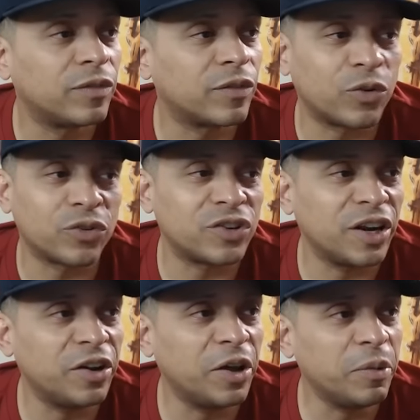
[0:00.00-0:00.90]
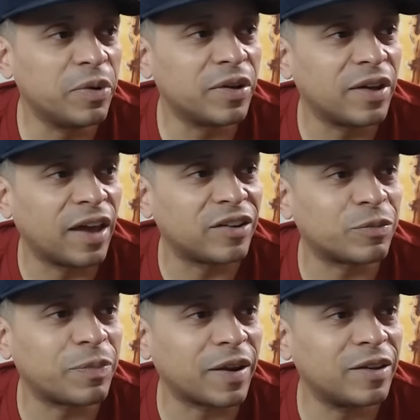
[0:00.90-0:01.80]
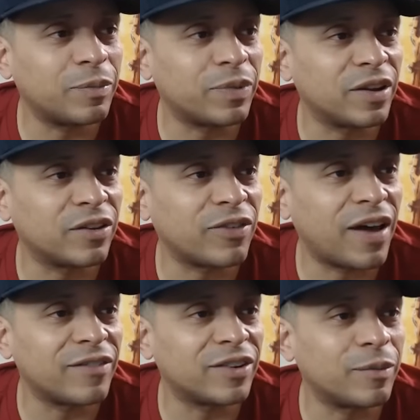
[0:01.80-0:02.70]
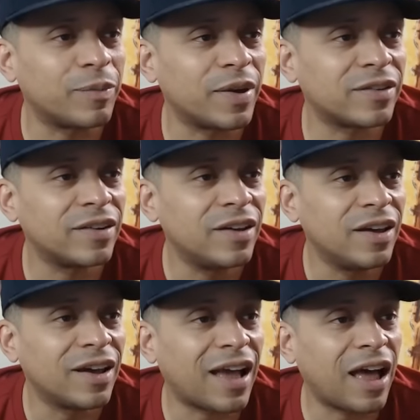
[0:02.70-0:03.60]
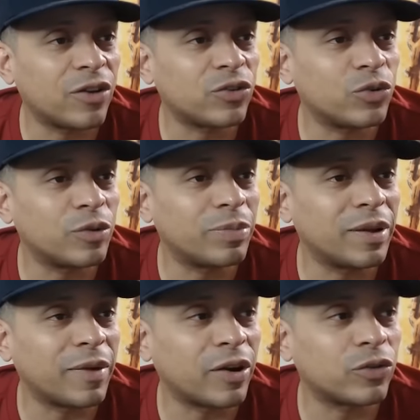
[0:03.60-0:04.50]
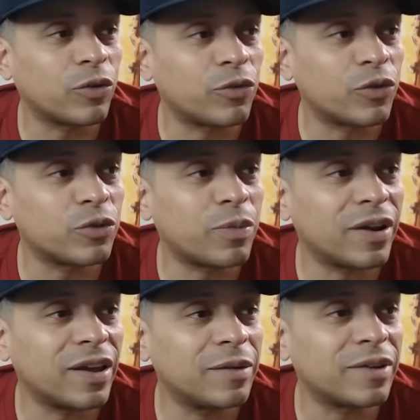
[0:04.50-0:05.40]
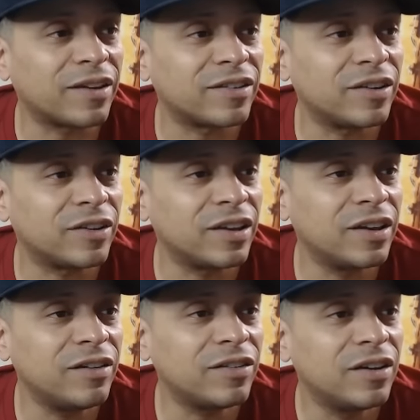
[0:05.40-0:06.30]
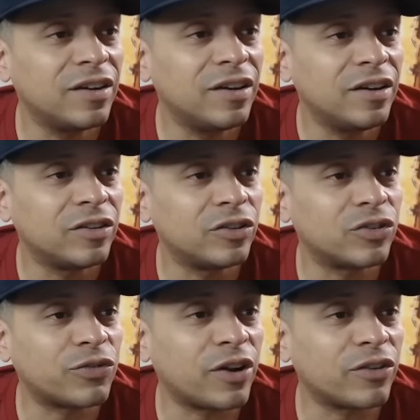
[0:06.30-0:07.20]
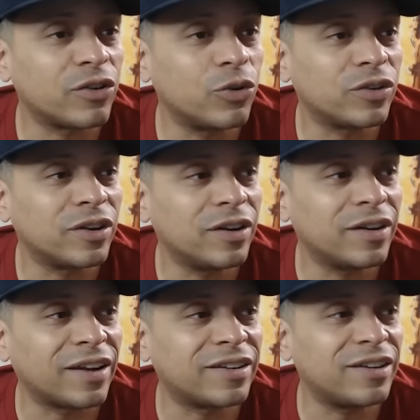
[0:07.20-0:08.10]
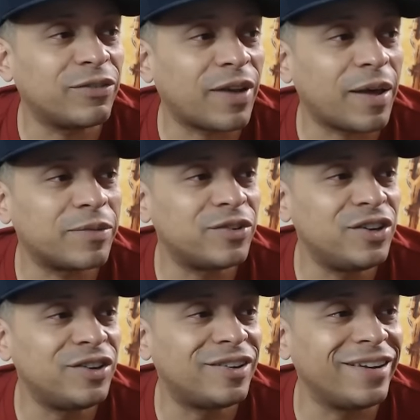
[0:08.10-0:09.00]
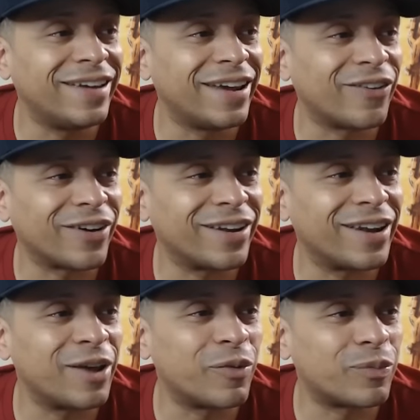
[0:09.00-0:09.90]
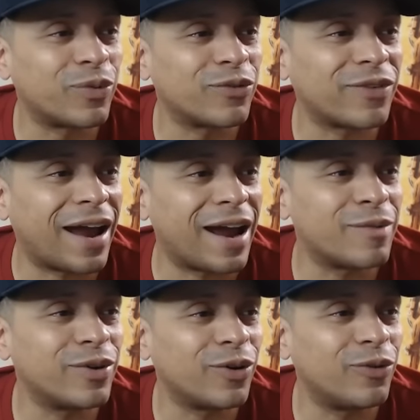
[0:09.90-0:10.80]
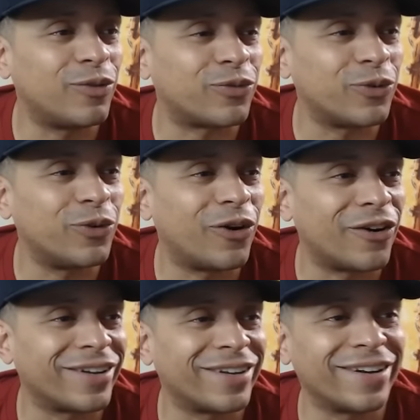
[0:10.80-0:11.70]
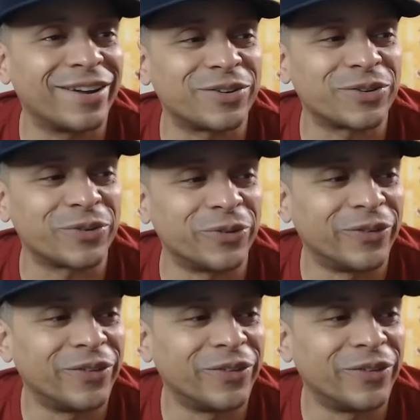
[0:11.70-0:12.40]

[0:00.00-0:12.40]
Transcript: Of course, J-Dub, as expected, PS5 is the best console to play Microsoft first-party games like Sea of Thieves. Digital Foundry goes in, 19 flops, GCN, RDNA 1.5 hybrid, over full RDNA 2.